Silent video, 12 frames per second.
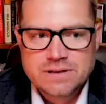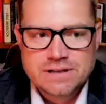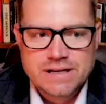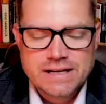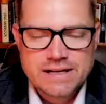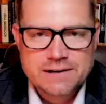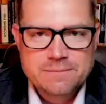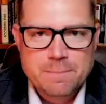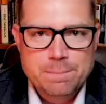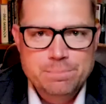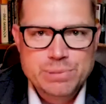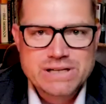And
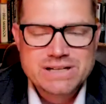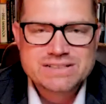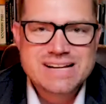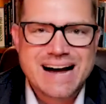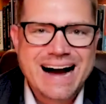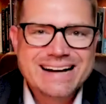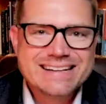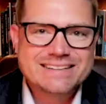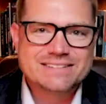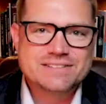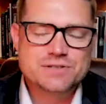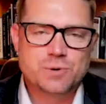because I get
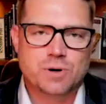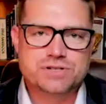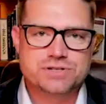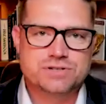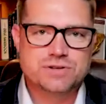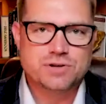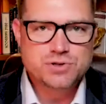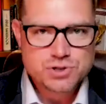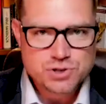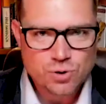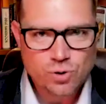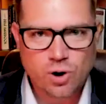this question
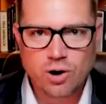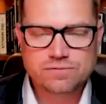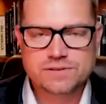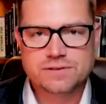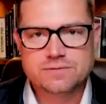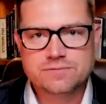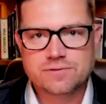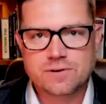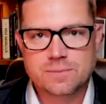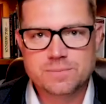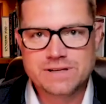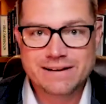so often
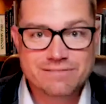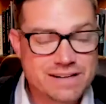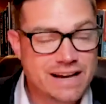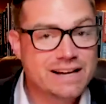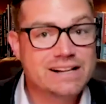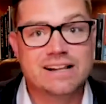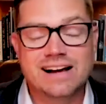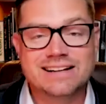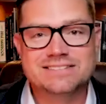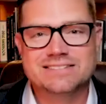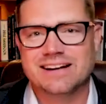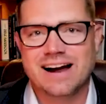from the everyday clients
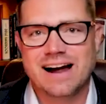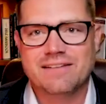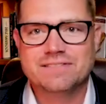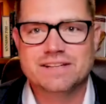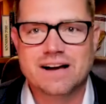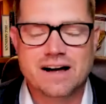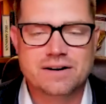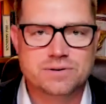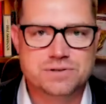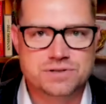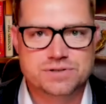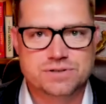that I have the honor
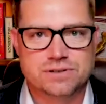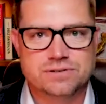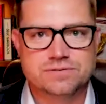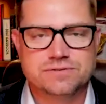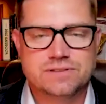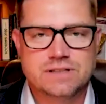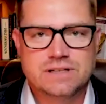to serve,